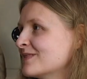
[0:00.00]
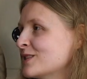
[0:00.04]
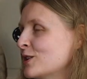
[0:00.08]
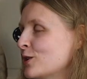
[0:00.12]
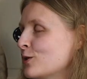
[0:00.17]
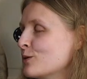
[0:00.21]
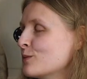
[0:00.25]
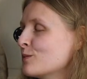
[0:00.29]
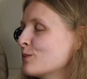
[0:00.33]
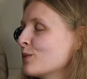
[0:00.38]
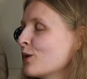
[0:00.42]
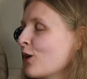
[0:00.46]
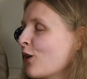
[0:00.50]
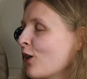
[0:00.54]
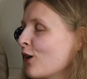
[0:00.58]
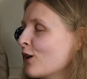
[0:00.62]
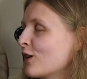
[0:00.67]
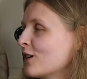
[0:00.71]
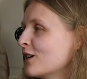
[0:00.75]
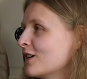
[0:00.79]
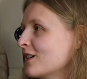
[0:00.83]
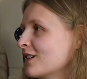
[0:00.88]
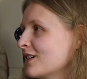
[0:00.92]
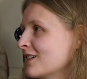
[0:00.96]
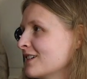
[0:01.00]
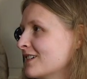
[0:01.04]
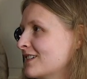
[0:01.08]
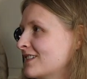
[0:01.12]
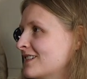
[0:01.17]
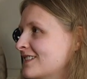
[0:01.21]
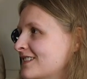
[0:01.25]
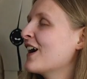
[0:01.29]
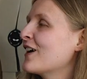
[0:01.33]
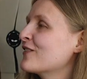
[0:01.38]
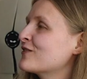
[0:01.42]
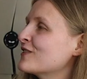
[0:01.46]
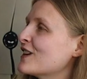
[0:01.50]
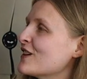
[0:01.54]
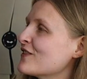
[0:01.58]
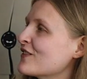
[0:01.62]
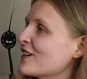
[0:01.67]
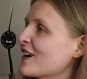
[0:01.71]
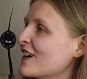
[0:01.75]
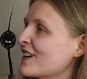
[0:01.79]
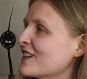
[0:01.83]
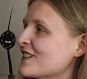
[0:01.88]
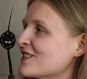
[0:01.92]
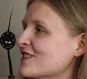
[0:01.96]
You plonker. I've
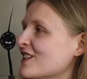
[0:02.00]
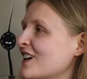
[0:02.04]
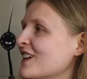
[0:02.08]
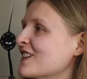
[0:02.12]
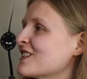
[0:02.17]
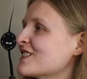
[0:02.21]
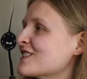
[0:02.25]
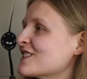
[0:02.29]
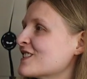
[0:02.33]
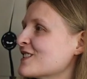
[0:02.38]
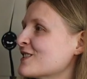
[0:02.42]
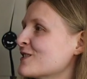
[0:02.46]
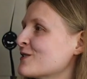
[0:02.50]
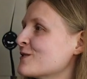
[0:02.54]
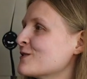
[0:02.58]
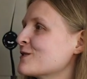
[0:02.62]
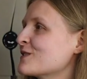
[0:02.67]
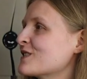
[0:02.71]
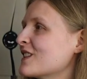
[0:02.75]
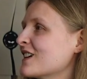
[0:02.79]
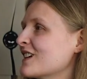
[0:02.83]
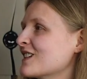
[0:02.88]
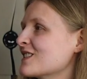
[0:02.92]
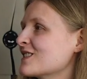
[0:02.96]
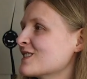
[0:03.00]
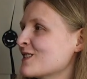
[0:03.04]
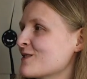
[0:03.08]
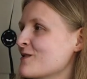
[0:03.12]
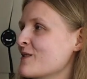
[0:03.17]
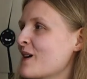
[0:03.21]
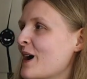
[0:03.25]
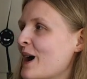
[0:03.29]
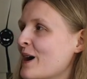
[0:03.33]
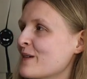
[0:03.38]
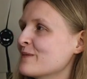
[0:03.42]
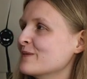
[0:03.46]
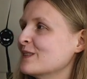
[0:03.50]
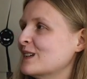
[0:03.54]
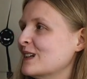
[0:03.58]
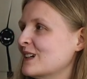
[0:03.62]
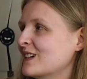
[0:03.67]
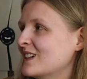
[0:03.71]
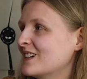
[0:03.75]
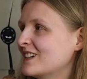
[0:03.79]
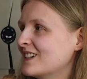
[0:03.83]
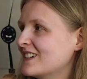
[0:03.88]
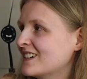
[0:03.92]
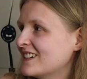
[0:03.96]
never had a chance to use that so
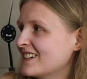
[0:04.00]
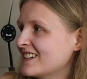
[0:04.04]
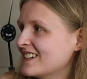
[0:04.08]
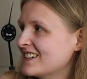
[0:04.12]
aptly.